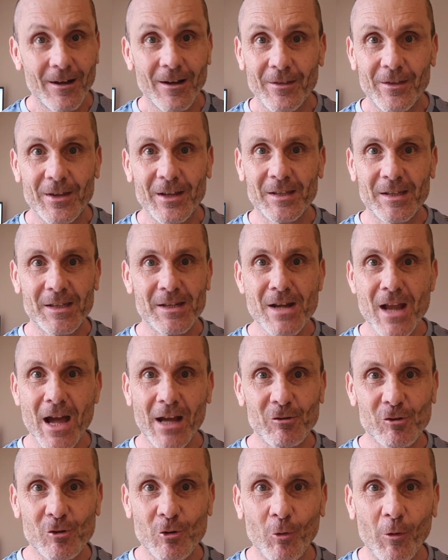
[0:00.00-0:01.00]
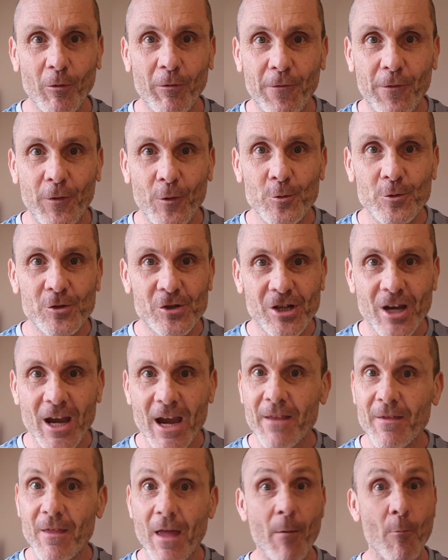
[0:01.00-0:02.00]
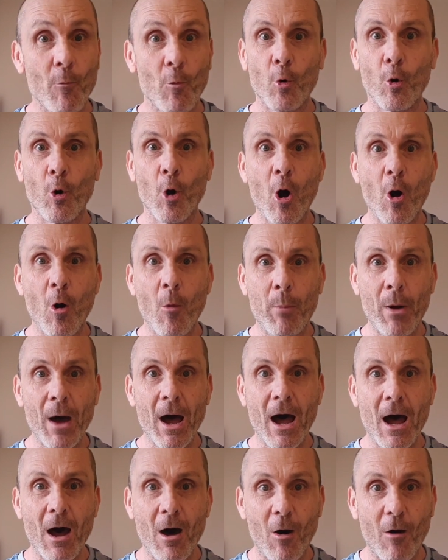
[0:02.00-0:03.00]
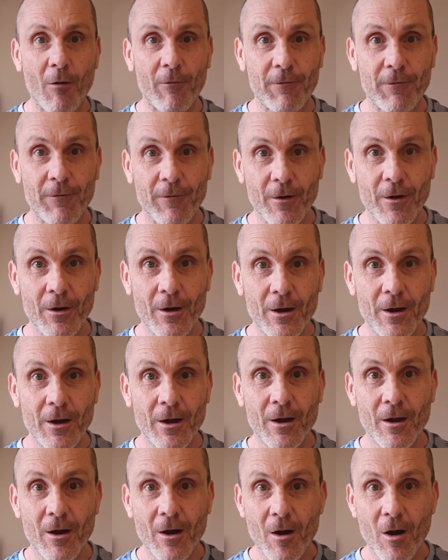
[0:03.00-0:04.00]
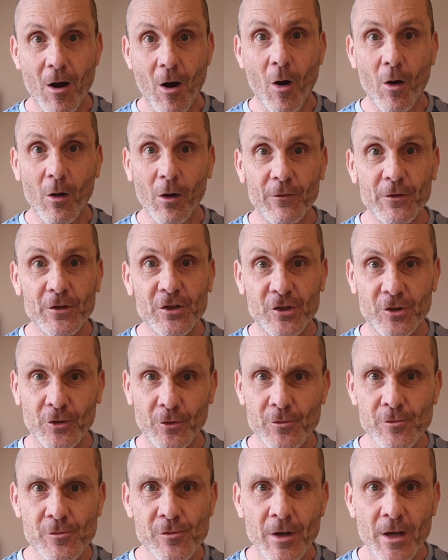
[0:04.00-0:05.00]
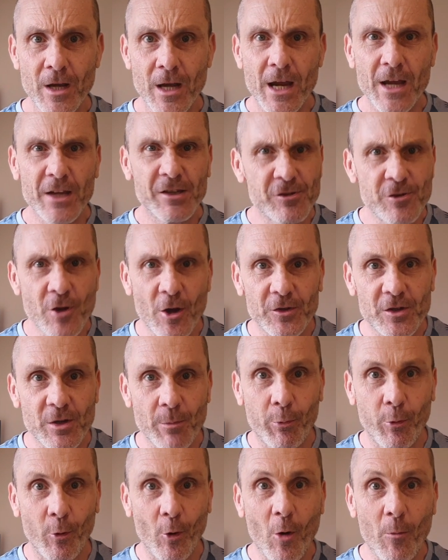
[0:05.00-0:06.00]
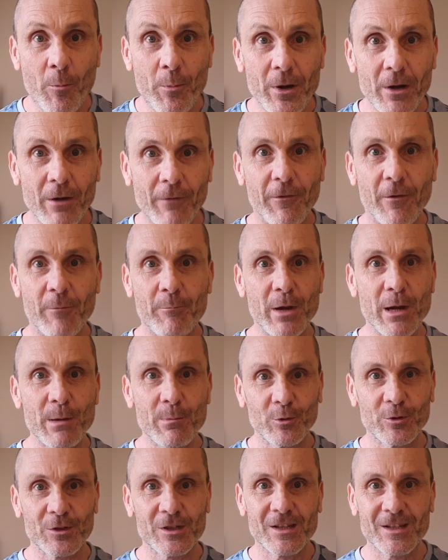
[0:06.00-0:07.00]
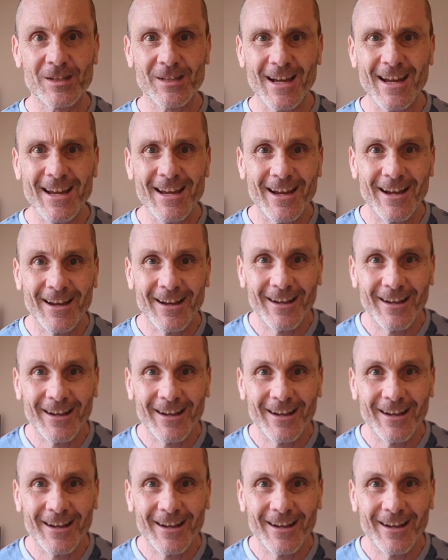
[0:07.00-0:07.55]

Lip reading: This natural food chain that we're all part of, all of a sudden, is not appropriate for people to see.